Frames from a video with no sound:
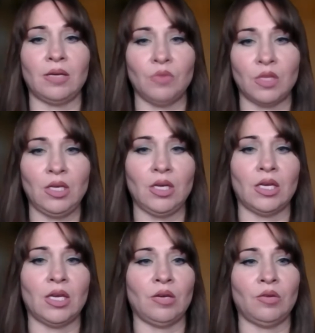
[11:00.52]
thing,
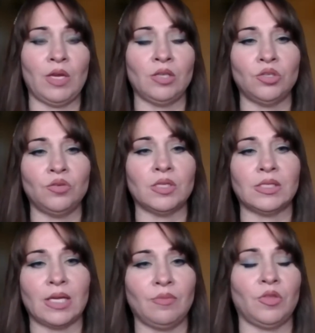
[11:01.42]
and we do the
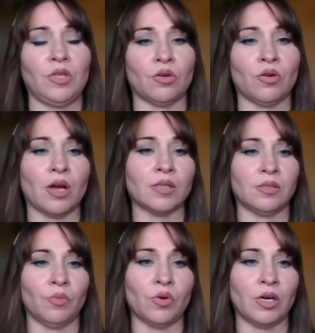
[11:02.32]
same thing across the
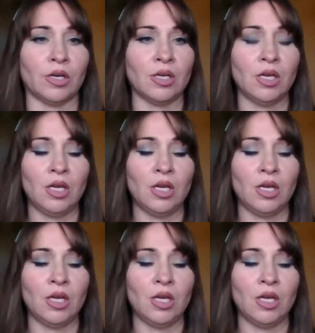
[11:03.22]
board.